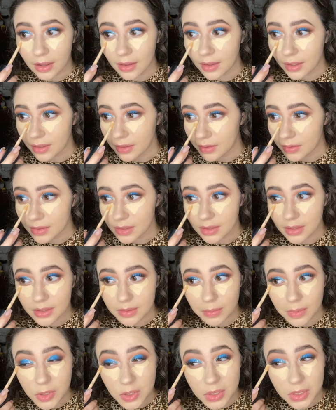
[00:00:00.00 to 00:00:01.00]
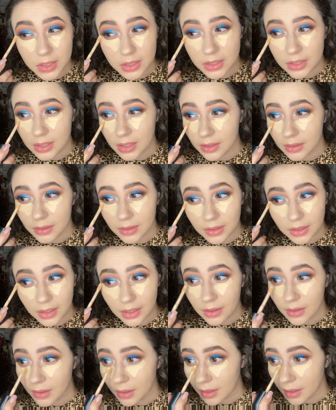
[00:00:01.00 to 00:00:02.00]
like using this much concealer
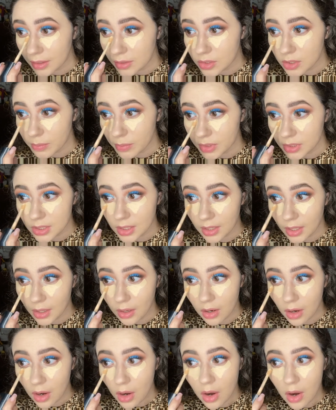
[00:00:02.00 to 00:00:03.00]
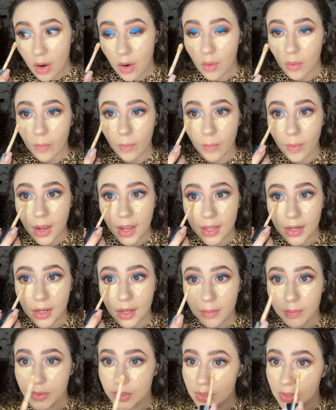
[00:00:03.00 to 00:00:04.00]
either. And she puts it like right
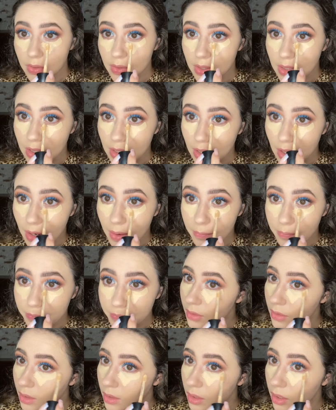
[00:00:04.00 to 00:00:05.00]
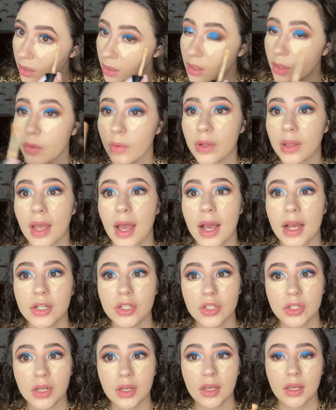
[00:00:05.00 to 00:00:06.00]
up to the lower
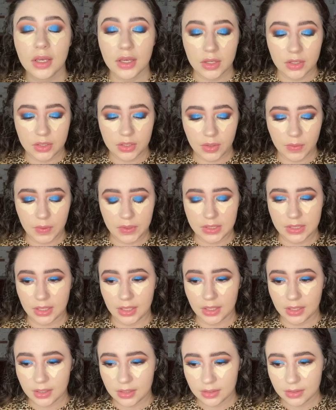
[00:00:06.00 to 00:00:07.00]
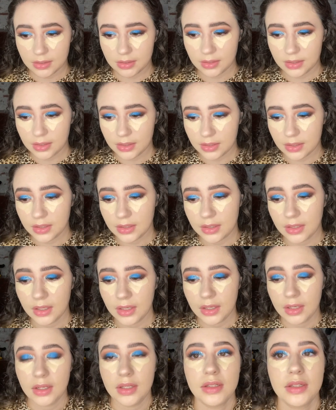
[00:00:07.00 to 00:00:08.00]
lash, so it's like
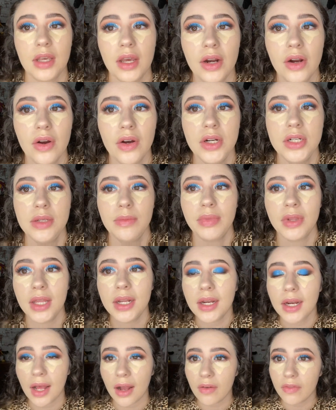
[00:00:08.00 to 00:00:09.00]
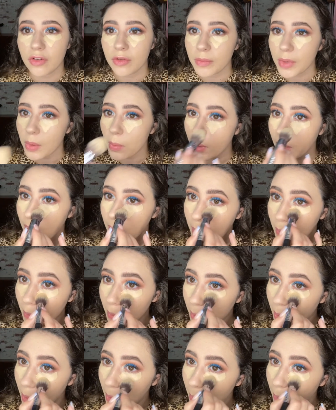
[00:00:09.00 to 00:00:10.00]
kind of hard to blend it out for me when I do
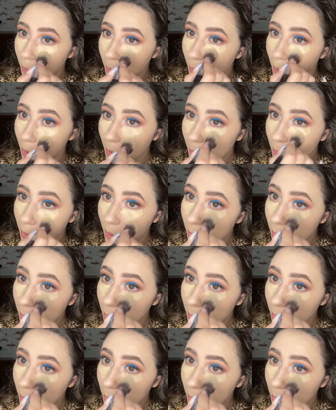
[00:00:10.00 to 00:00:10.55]
it that way.